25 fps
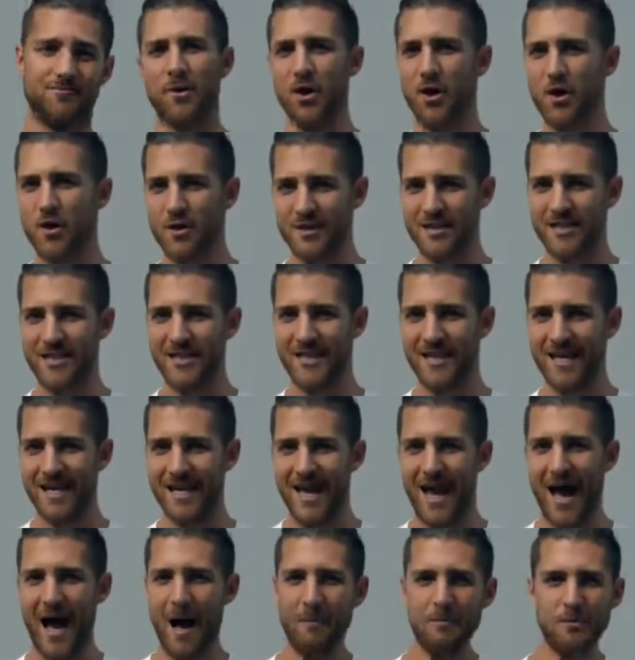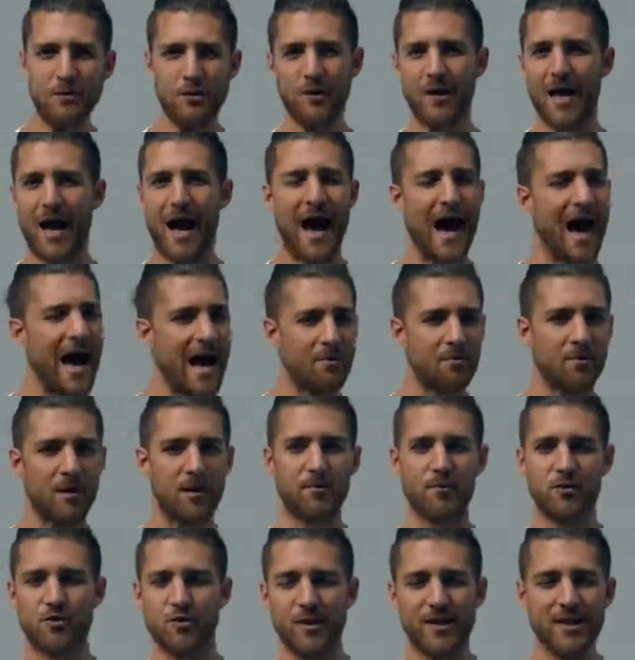Personally, I'm doing a
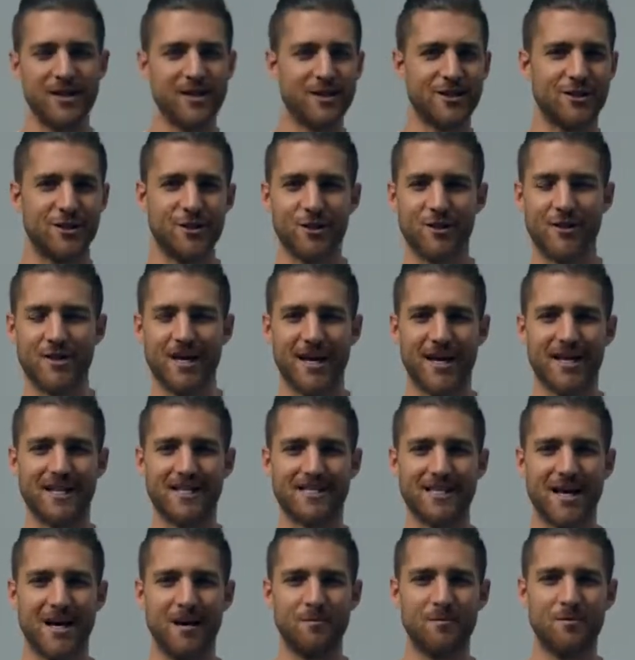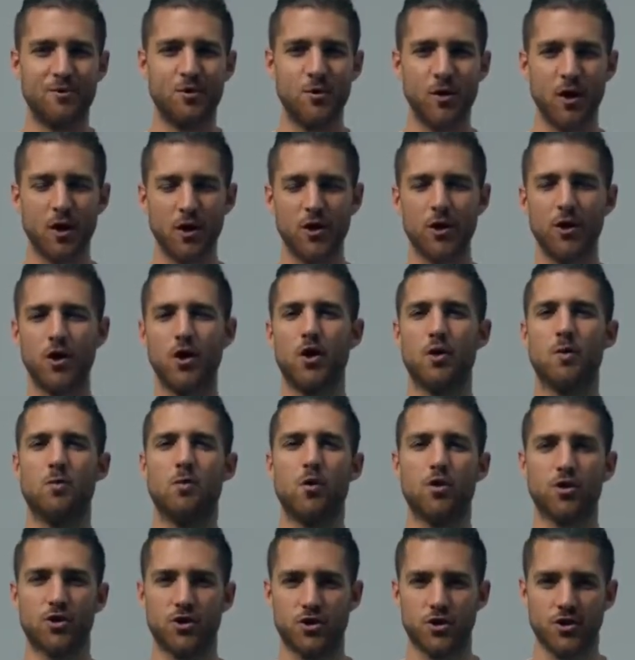hybrid between these two things. I'm doing a little
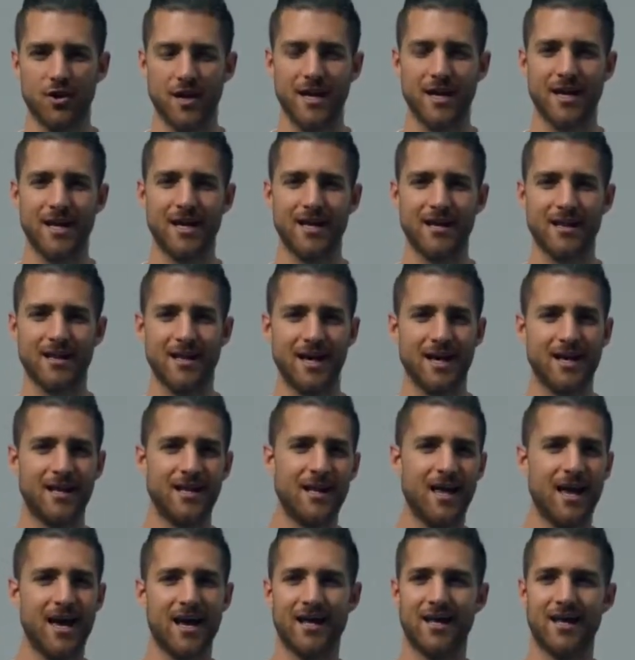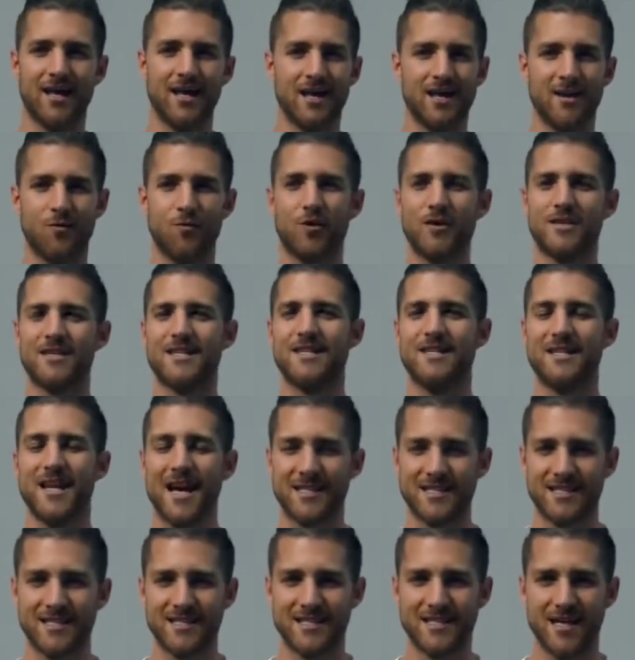more training than like what's
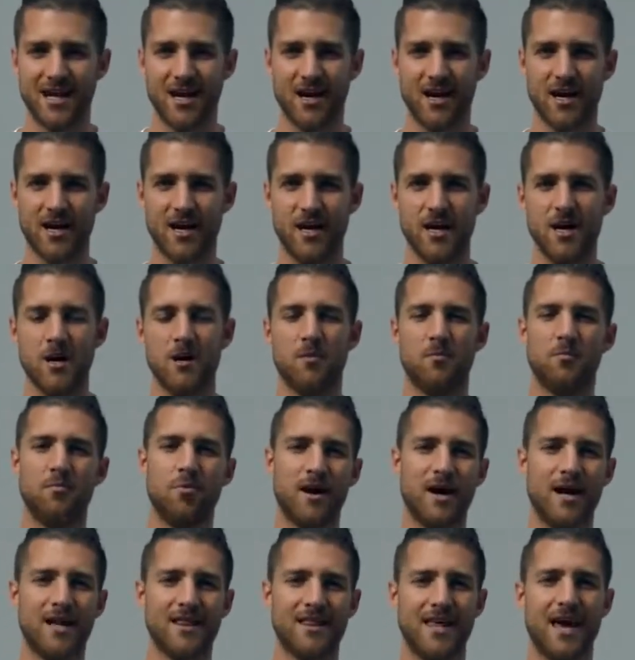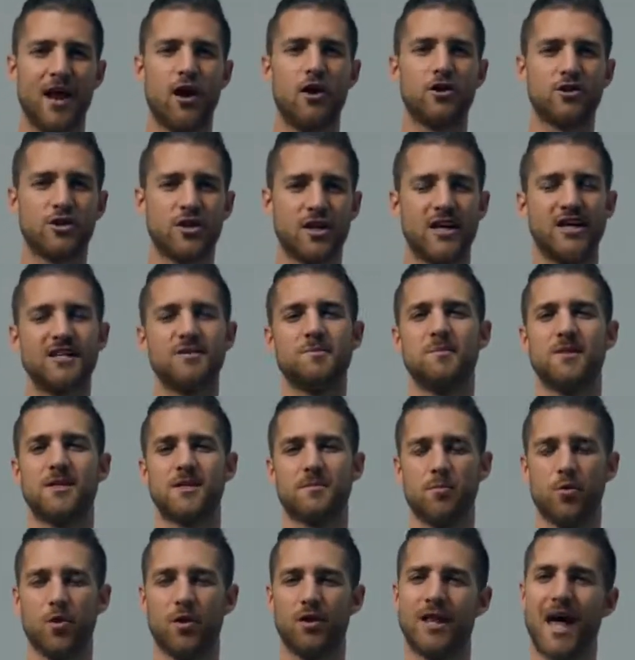necessary, but that also gives me
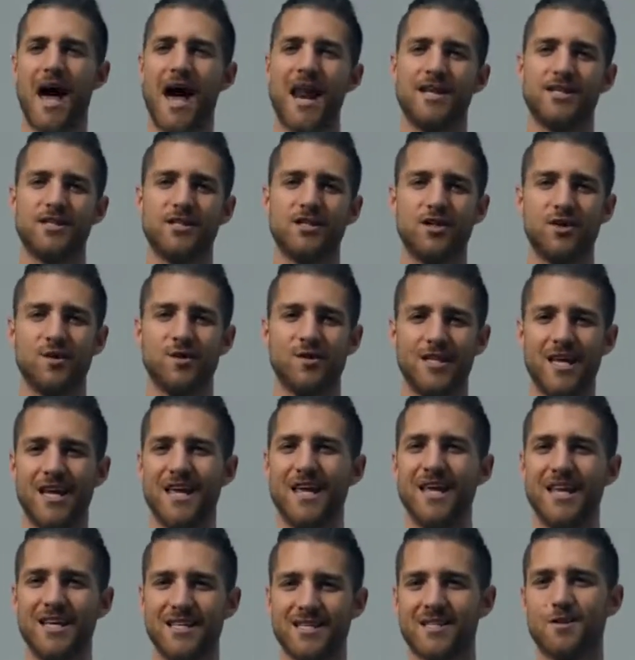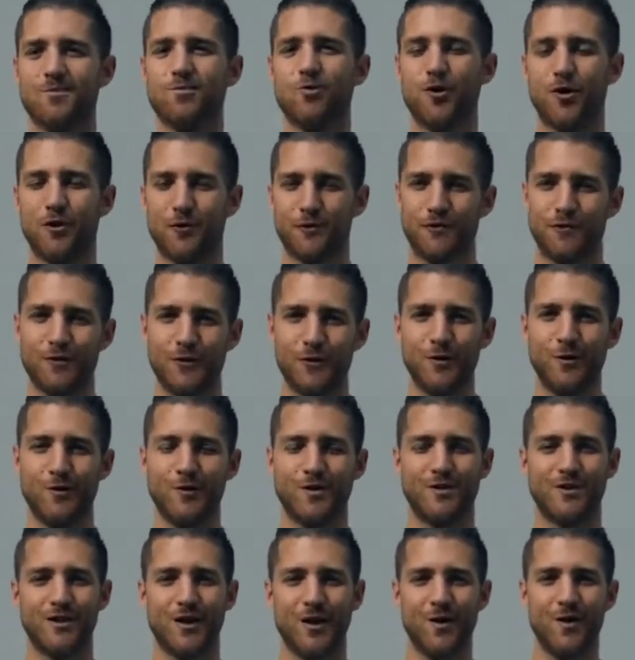some more latitude to eat some more
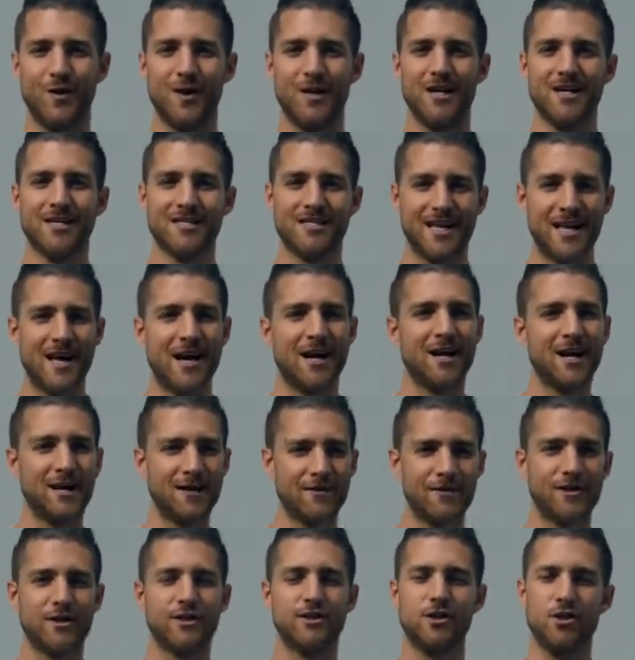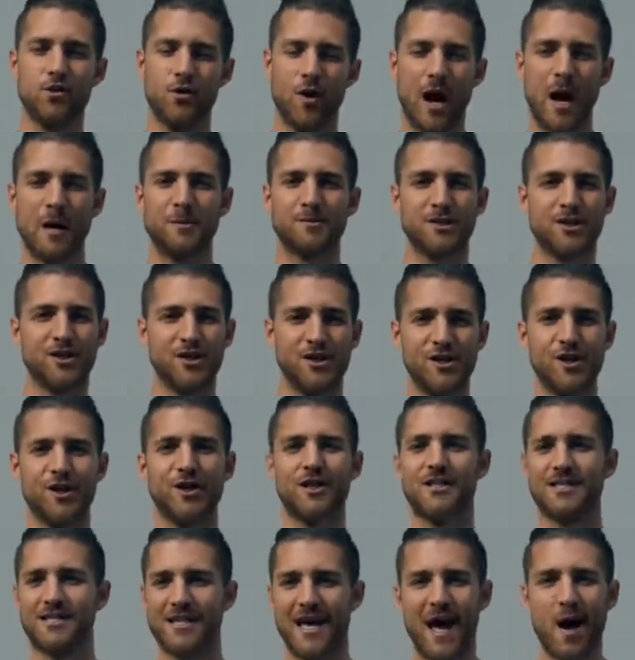food. So today I'm going to give you the two options, and you
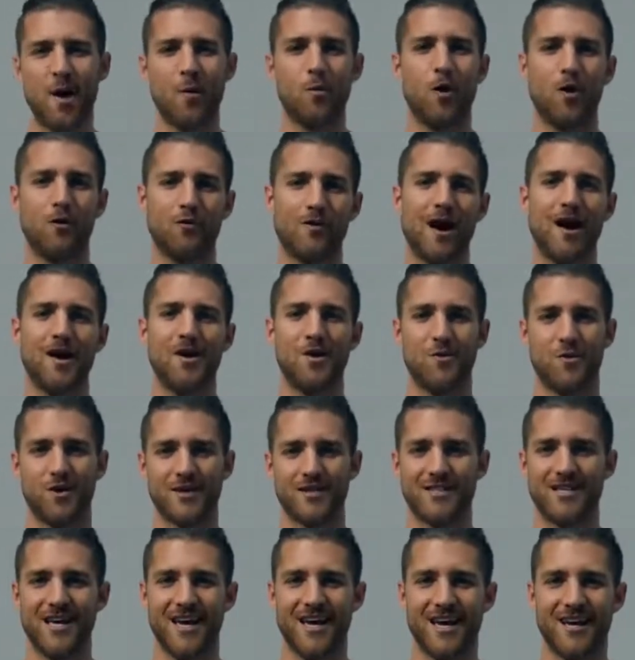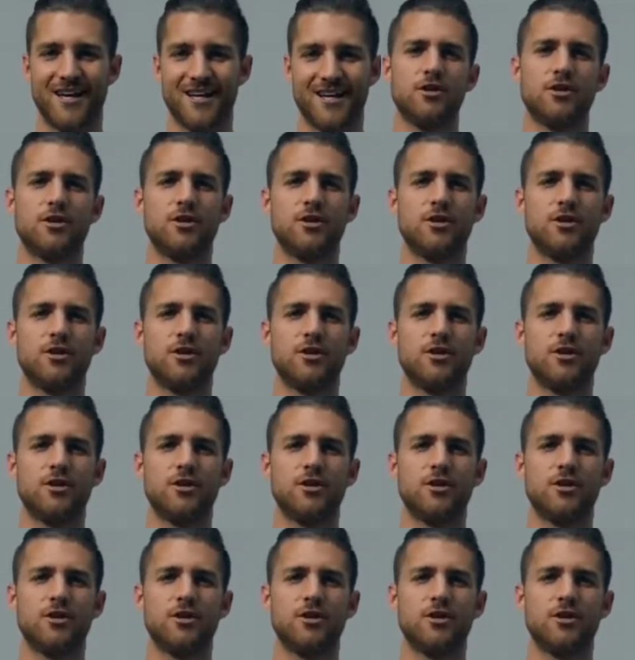can decide what route you want to take.